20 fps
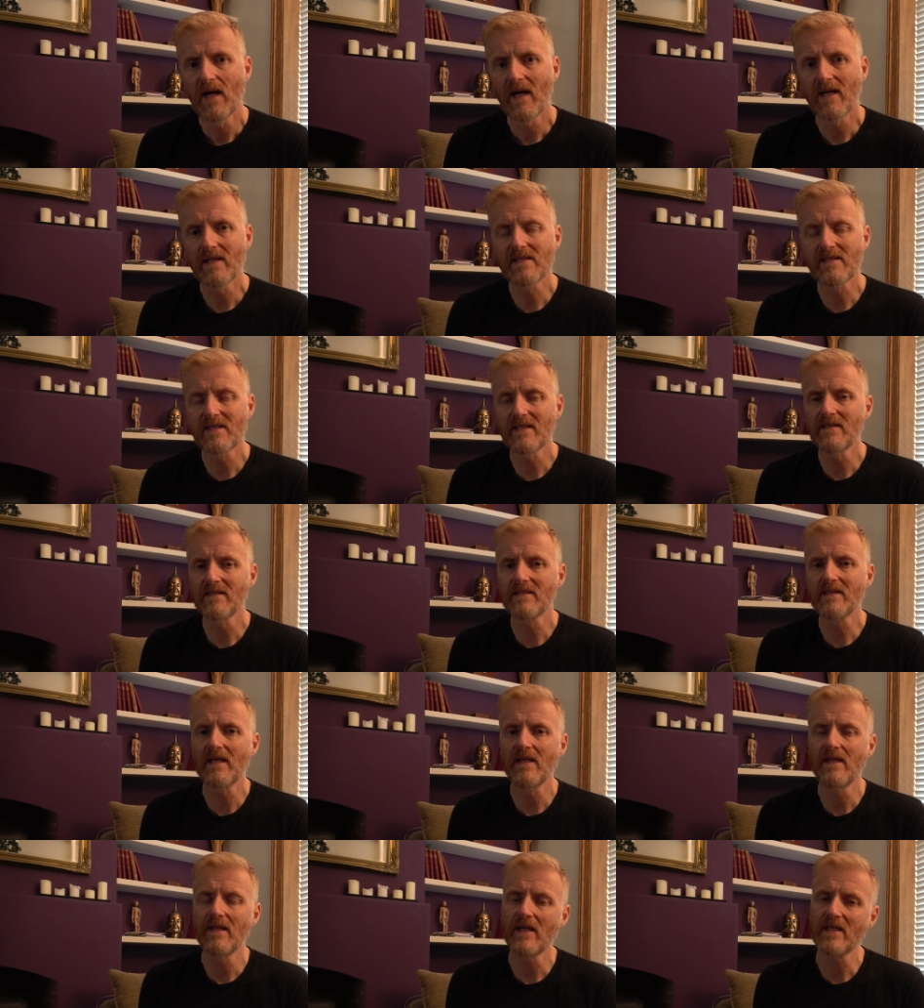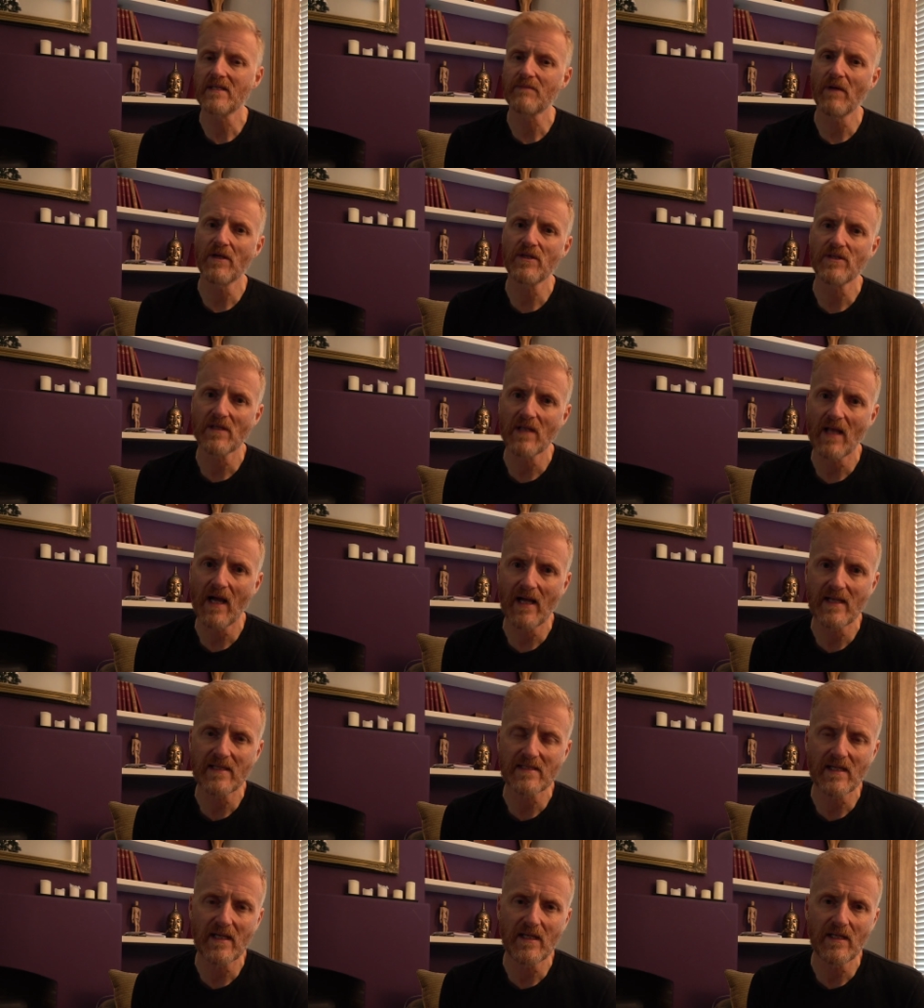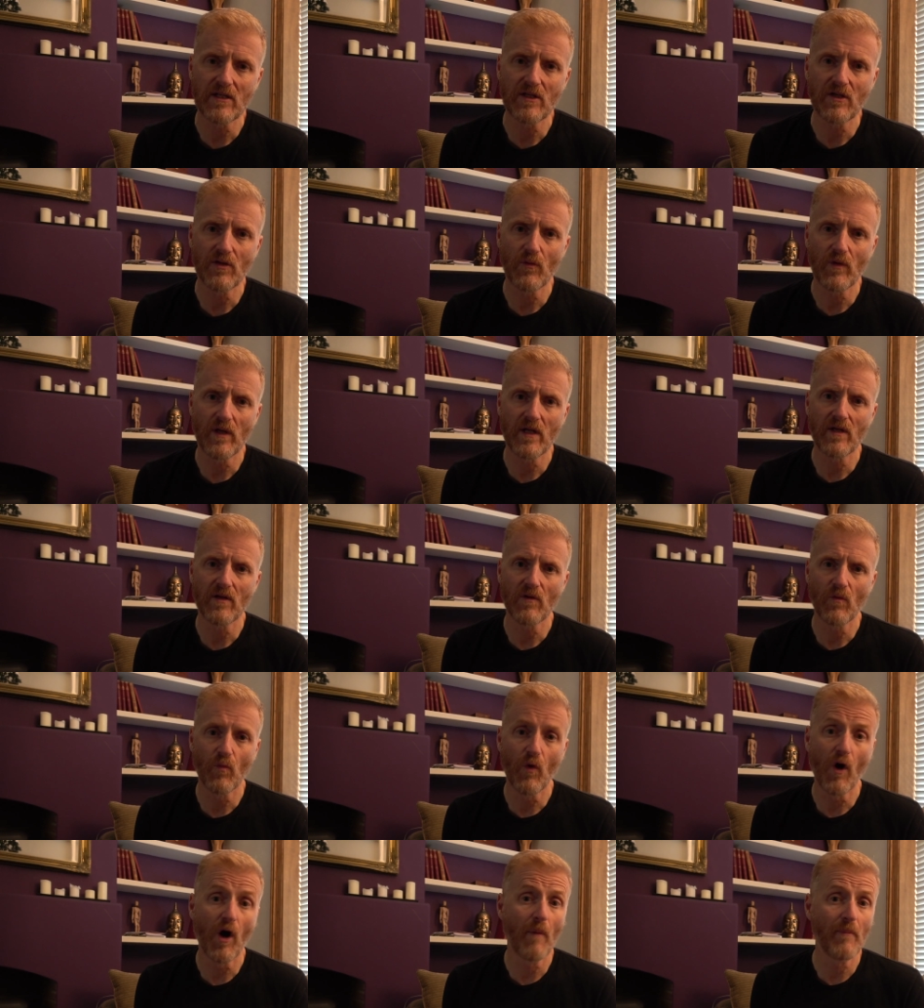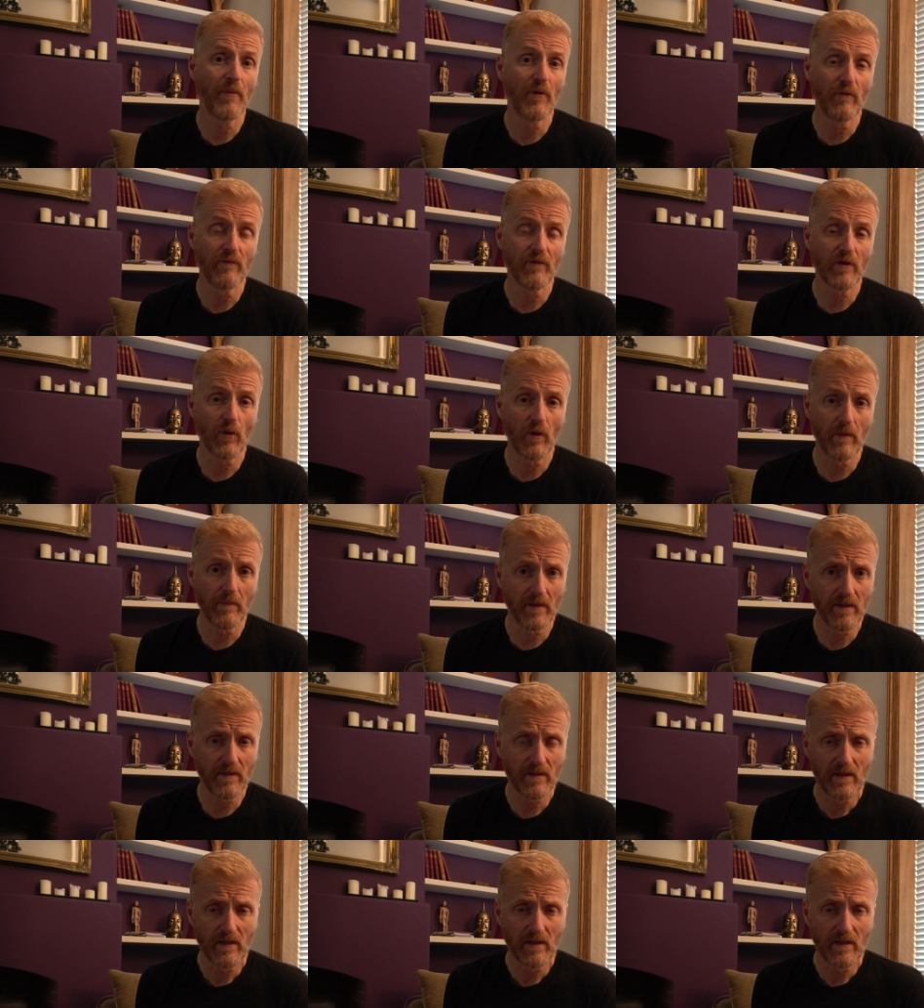And Sealskinz, they specialise in doing waterproof equipment,